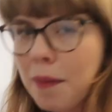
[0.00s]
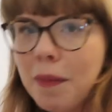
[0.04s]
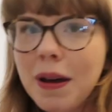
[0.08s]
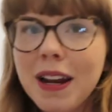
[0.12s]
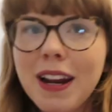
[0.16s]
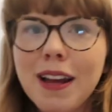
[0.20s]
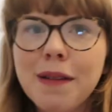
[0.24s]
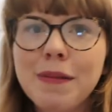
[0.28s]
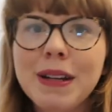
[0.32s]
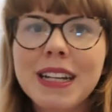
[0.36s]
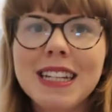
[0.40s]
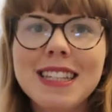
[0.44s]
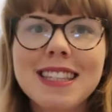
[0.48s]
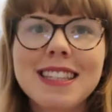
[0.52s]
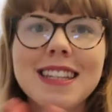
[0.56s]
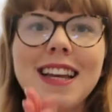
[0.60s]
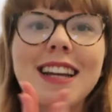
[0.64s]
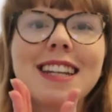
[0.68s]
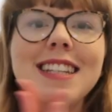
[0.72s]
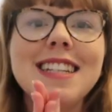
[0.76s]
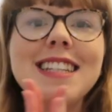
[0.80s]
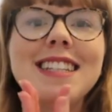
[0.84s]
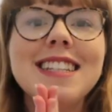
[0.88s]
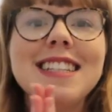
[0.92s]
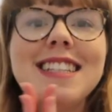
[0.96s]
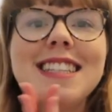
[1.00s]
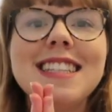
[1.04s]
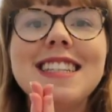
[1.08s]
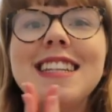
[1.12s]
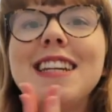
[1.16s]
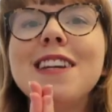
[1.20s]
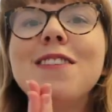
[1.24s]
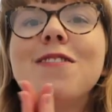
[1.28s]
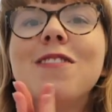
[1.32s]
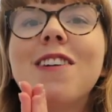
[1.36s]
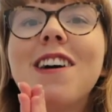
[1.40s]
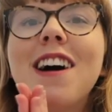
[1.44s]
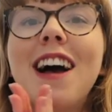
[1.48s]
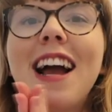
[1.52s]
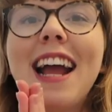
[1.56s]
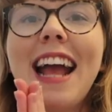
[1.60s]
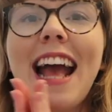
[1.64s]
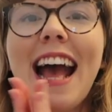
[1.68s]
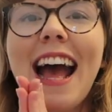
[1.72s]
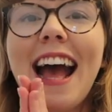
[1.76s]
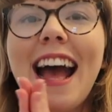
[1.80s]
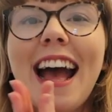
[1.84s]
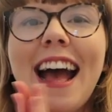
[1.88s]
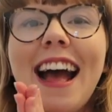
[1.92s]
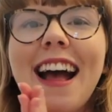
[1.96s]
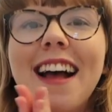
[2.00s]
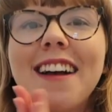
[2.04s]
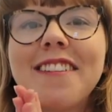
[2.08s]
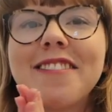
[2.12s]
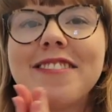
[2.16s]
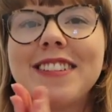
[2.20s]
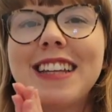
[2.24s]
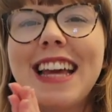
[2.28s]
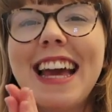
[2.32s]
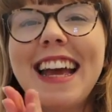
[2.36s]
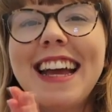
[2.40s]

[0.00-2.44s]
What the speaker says: but I'm excited to see what I have.